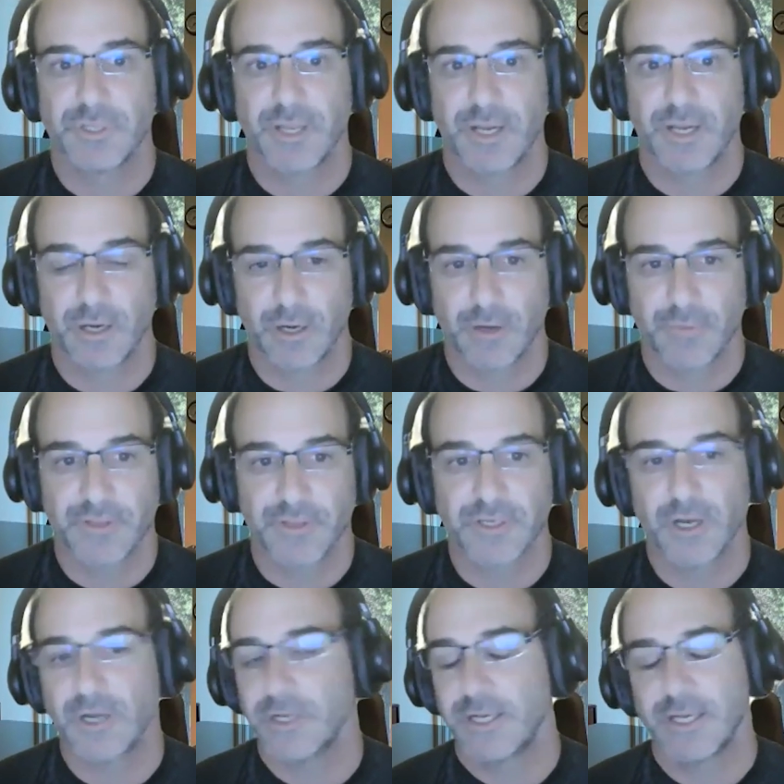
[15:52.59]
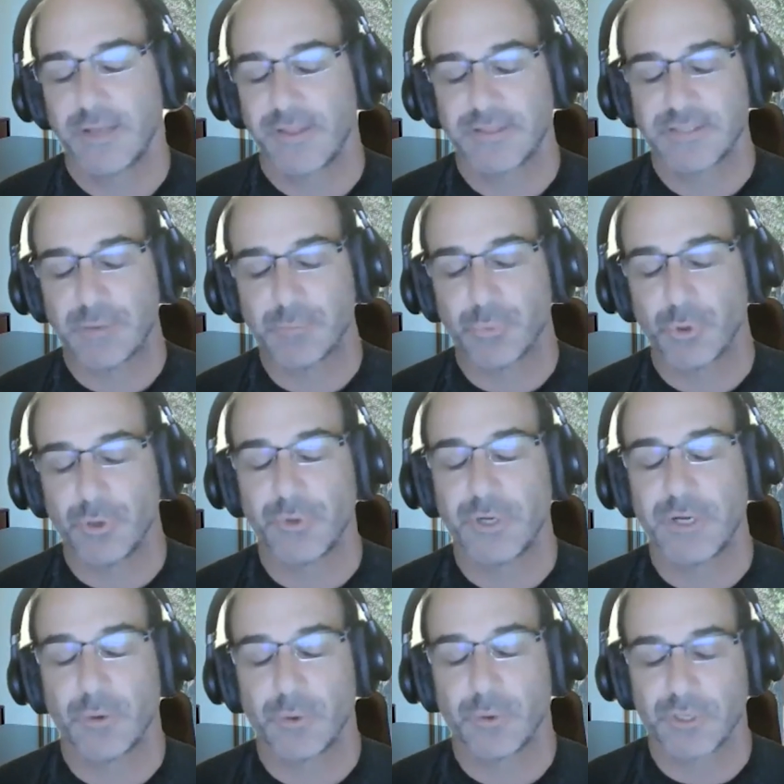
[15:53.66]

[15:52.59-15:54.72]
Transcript: that they say, oh yeah, that's not important right now.